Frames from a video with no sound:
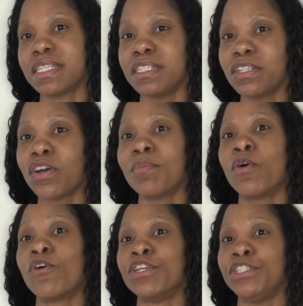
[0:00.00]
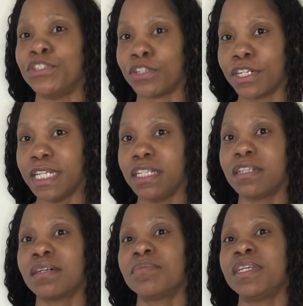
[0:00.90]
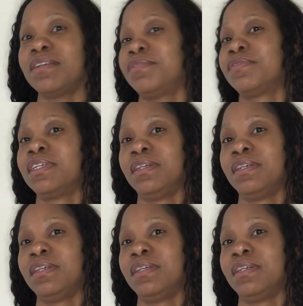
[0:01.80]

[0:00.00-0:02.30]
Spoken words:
income or your income if